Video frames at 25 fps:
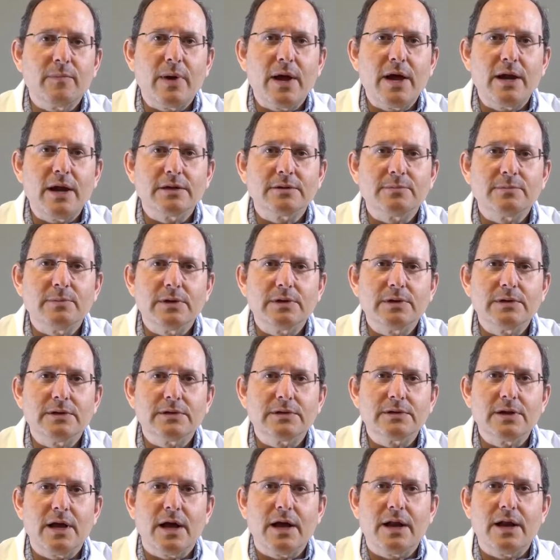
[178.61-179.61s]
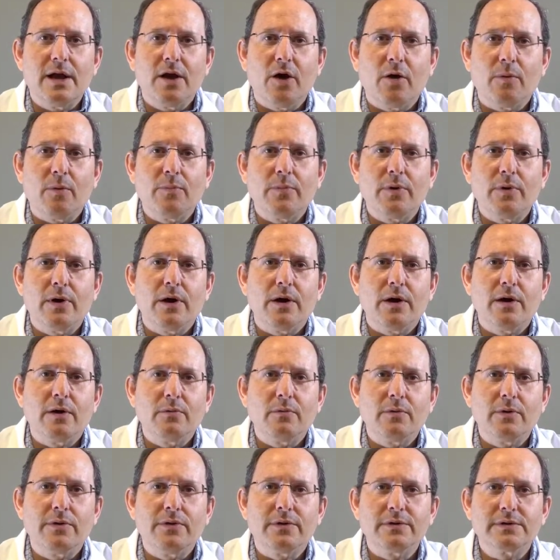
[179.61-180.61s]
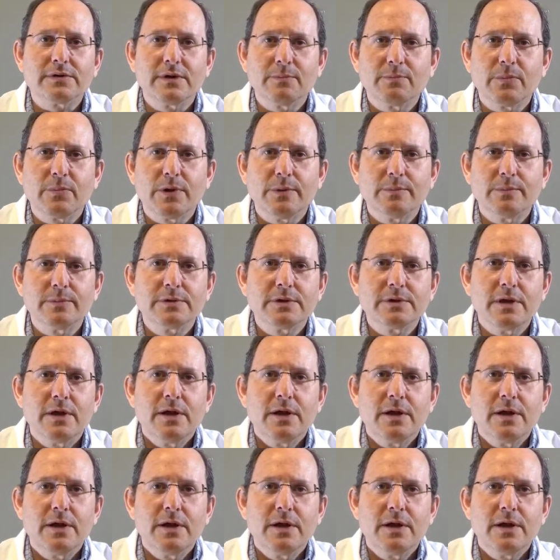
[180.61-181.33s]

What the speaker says: management does not help with the symptoms,